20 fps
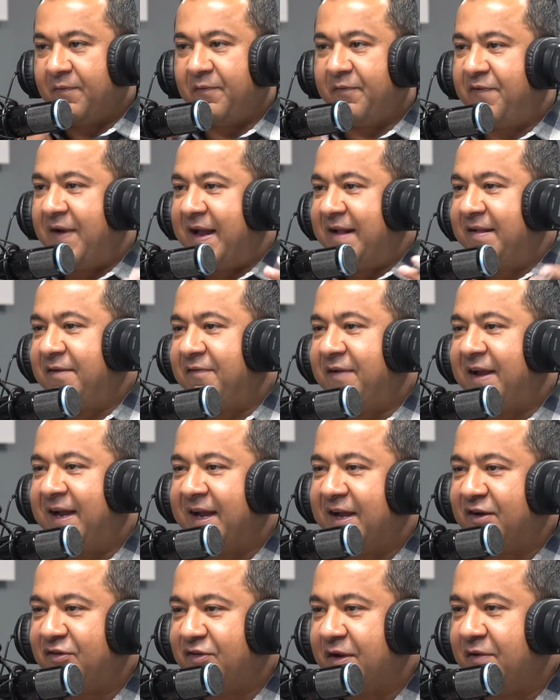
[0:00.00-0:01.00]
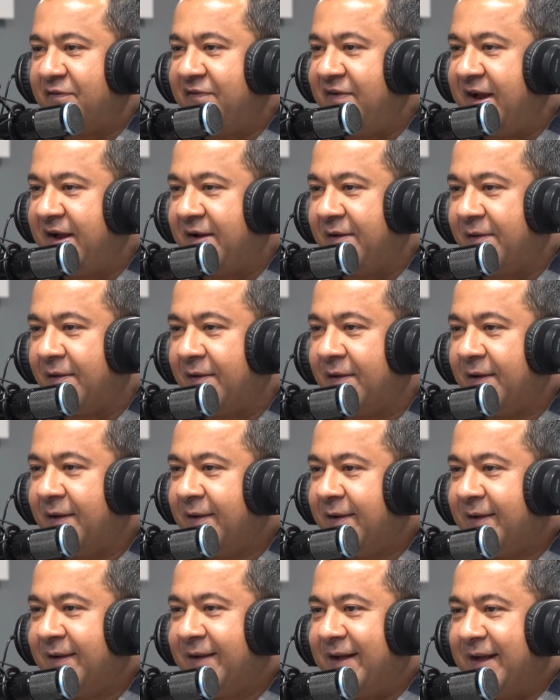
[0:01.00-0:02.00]
fancy vacation avail.
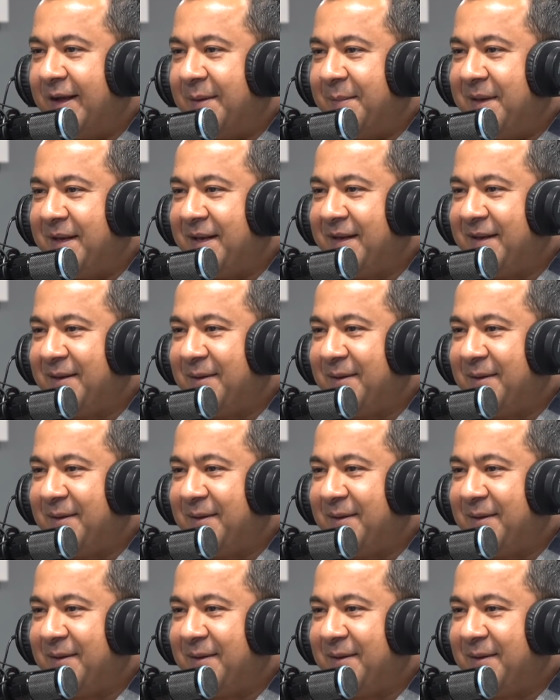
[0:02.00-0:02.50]
I mean,